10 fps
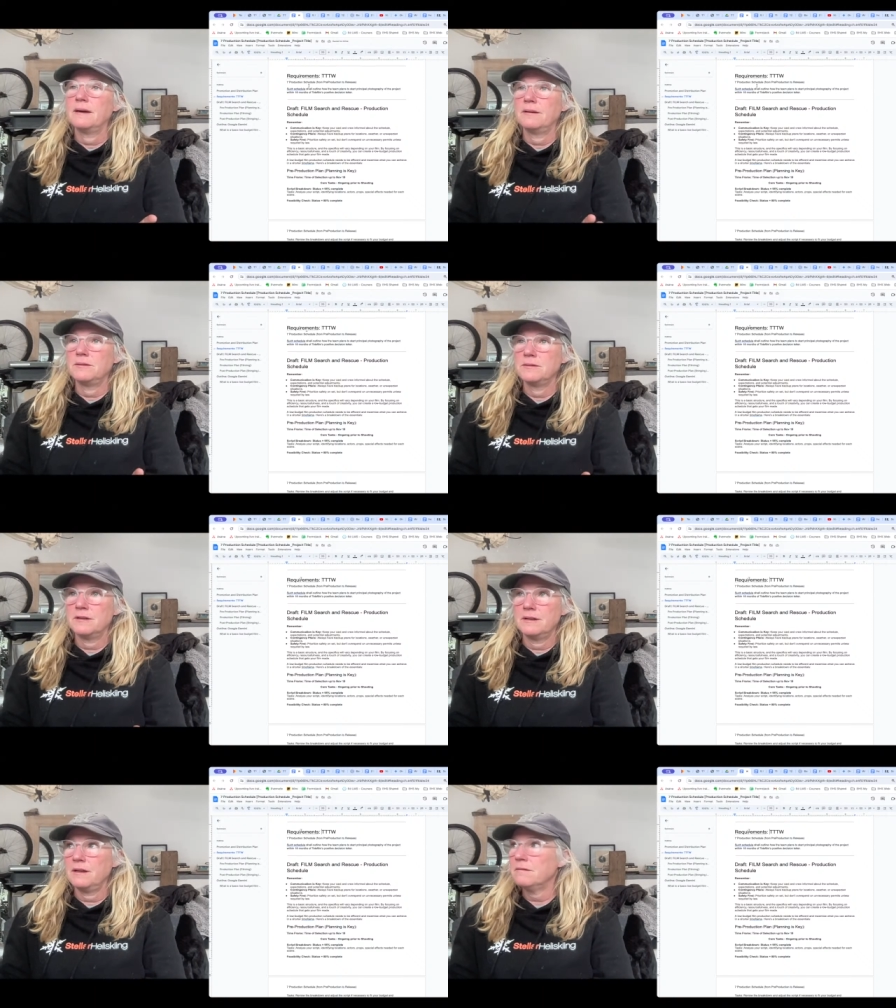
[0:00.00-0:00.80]
I will do
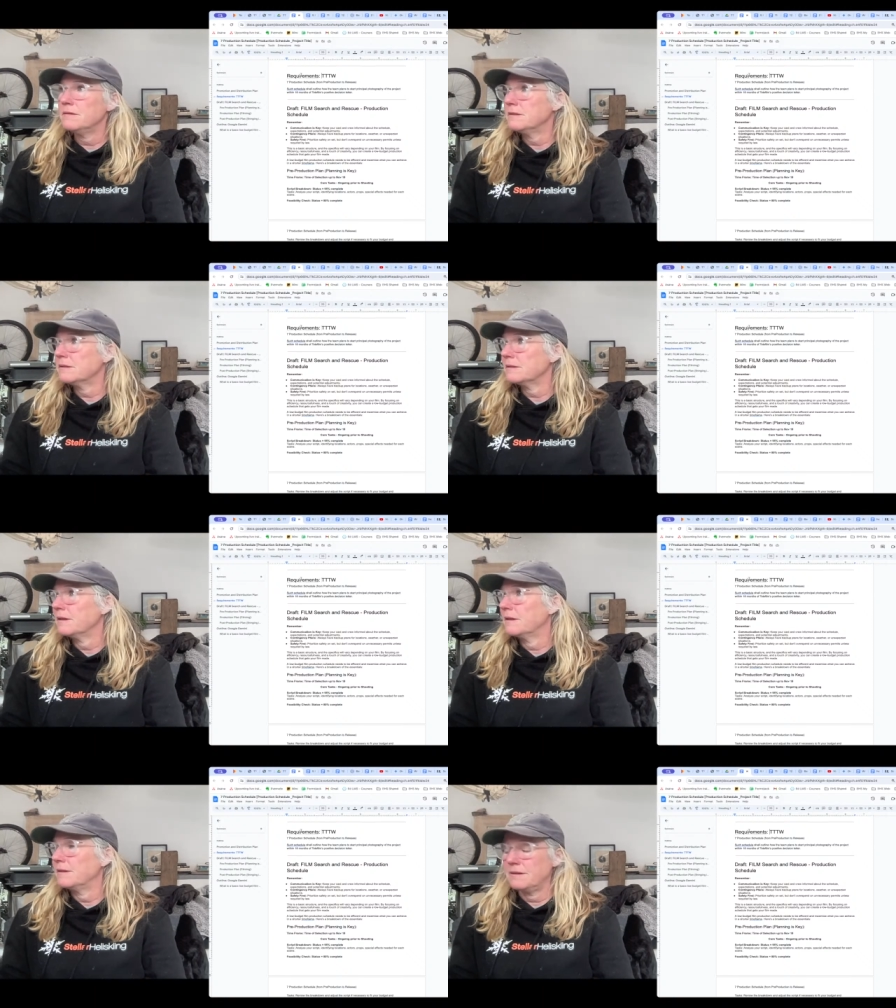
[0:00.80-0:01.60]
that on the other ones,
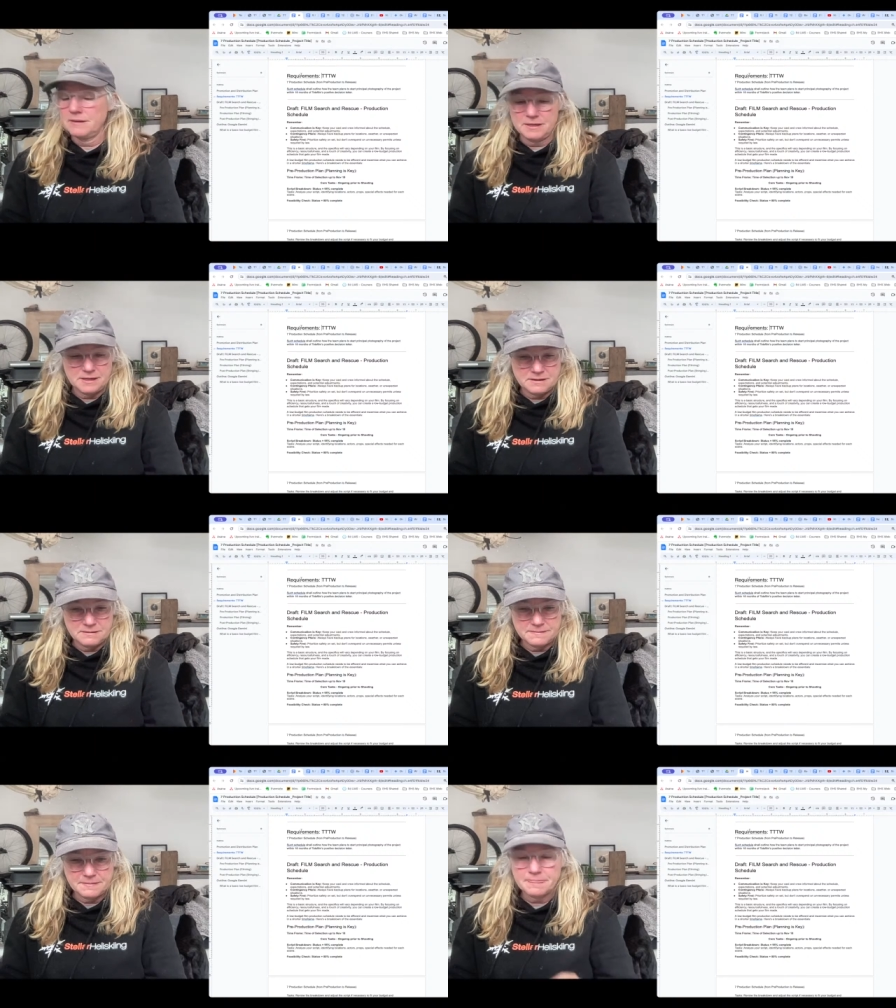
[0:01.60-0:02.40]
not right
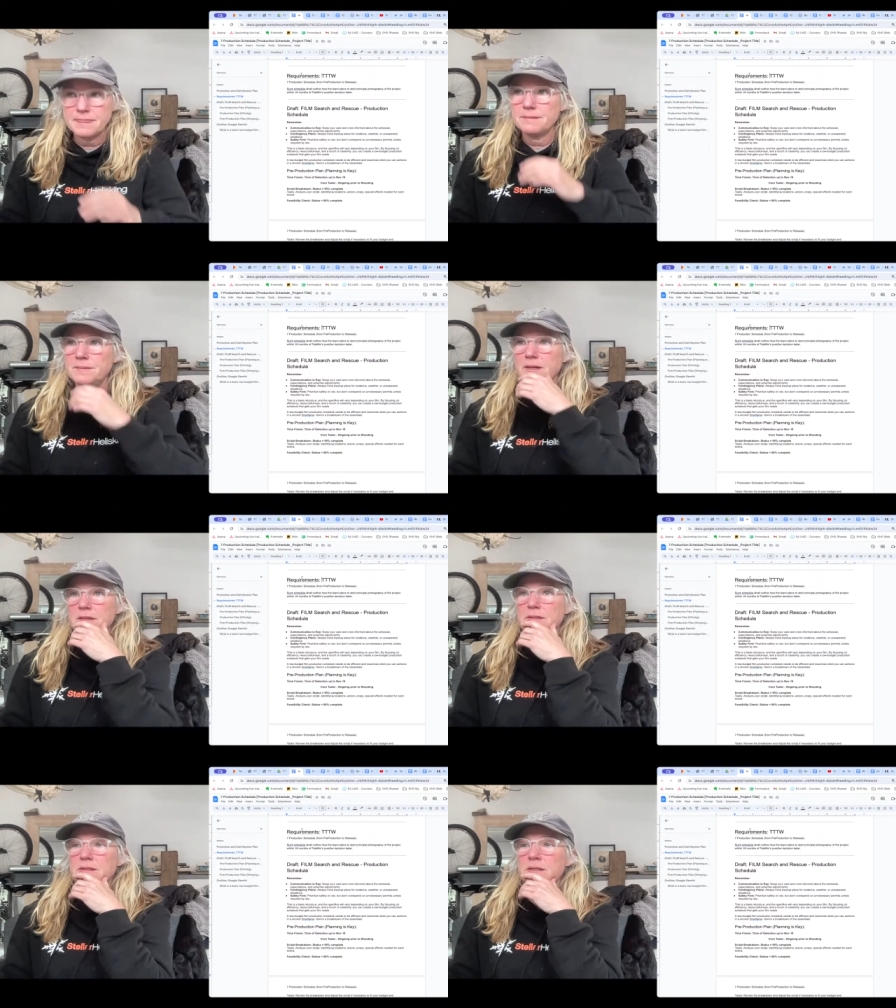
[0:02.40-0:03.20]
now,
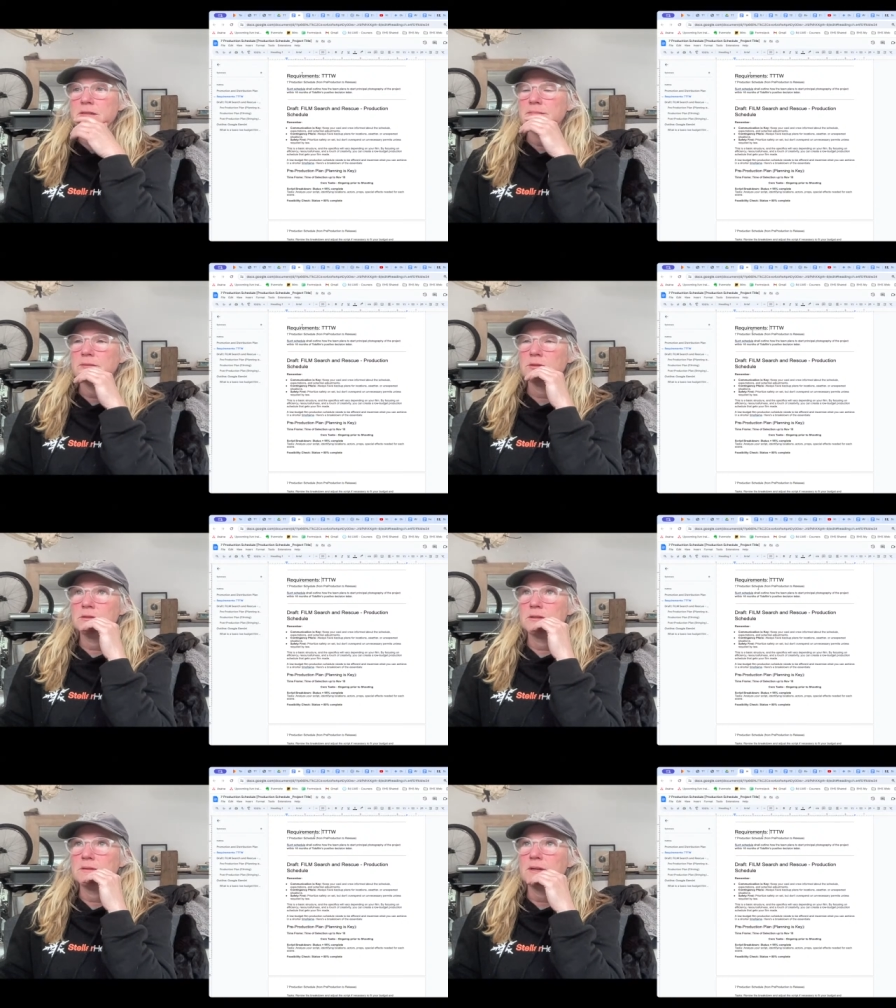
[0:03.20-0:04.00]
but
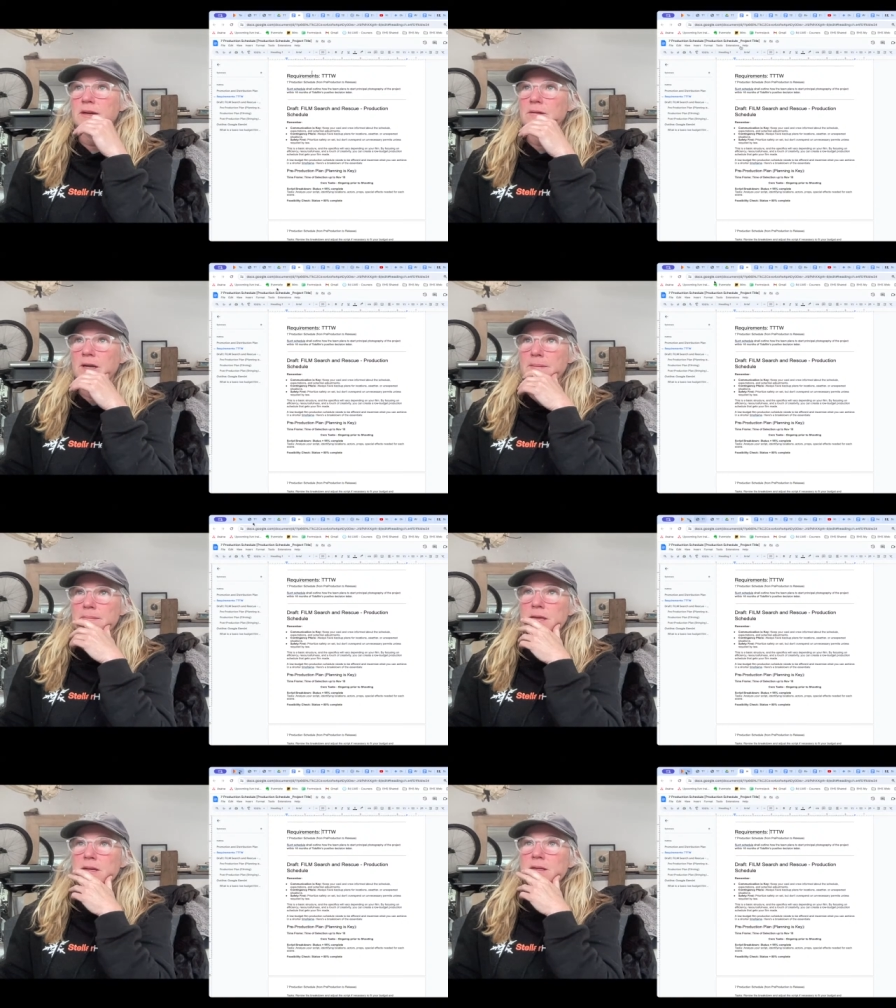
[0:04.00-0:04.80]
cool. Okay, great.
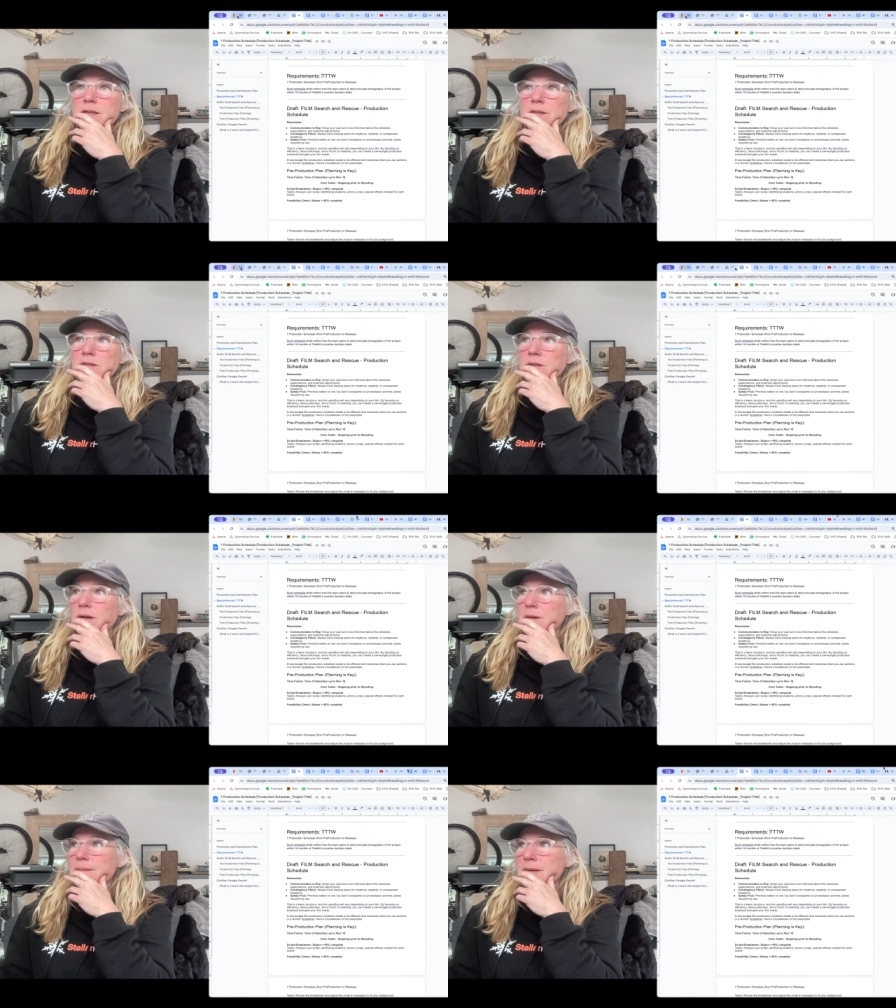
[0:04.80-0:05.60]
So
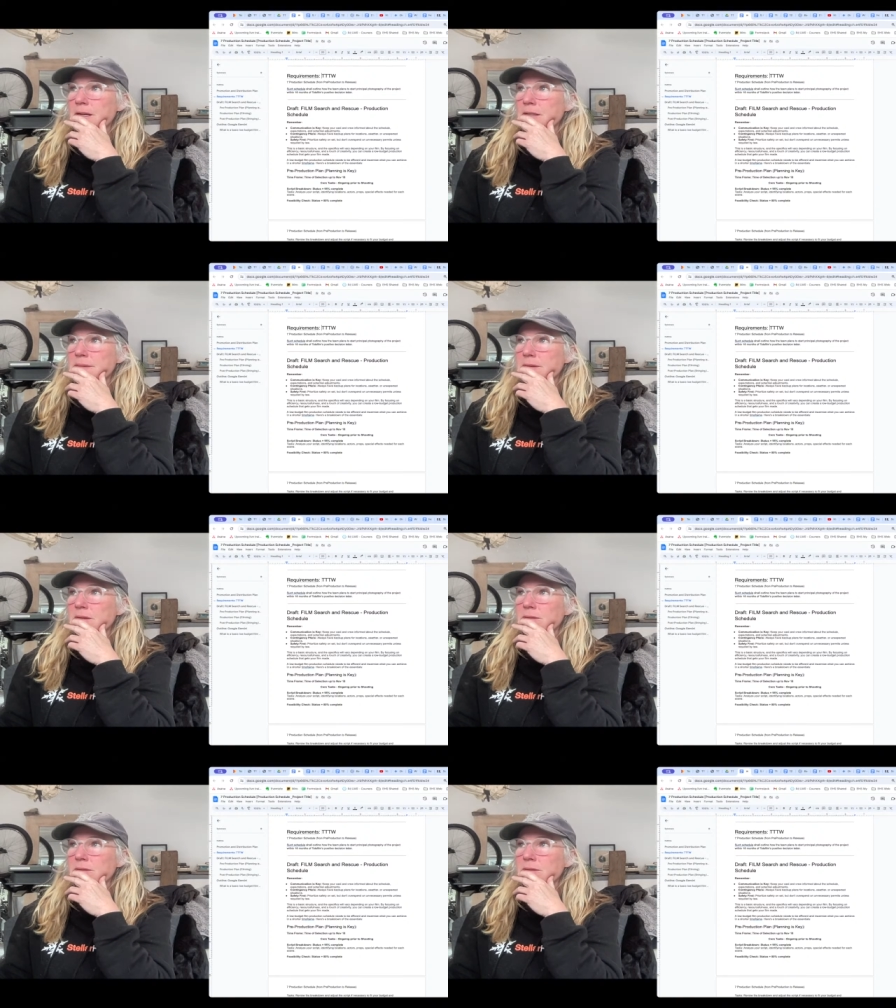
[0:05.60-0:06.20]
I go back to my